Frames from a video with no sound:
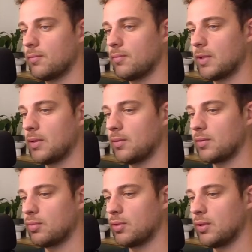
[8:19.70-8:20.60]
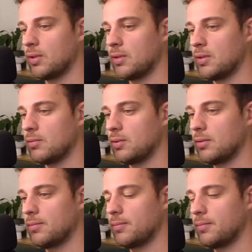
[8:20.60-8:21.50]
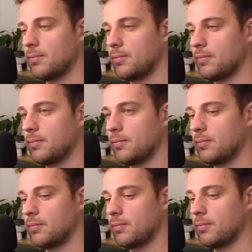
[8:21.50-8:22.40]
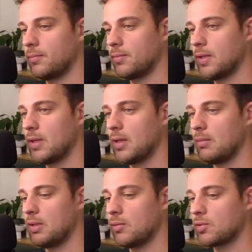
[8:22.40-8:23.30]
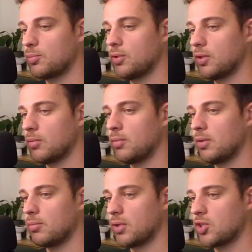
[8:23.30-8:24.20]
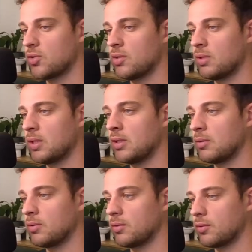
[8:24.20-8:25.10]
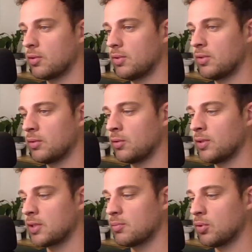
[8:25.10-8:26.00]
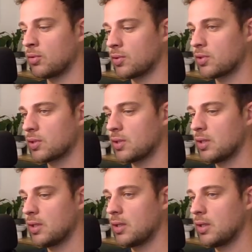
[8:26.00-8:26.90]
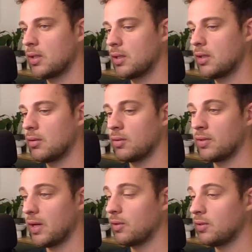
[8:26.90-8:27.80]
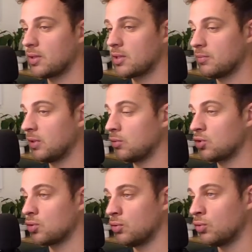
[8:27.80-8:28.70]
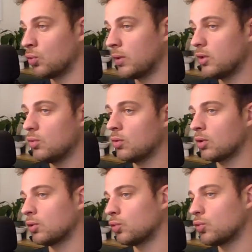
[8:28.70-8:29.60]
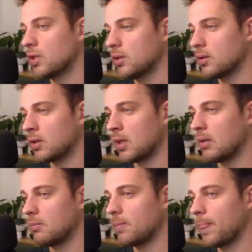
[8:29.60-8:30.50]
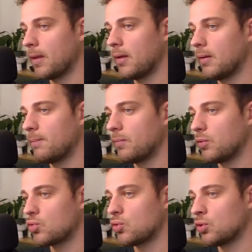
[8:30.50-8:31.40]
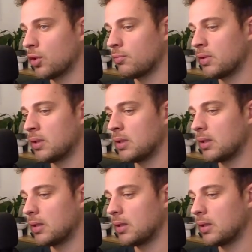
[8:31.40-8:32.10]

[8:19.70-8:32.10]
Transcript: That was a pretty easy win. I mean, he was putting up a bit of pressure in the beginning with committing all these pawns. Well, now he does something you shouldn't do. When you are losing the game, you should not be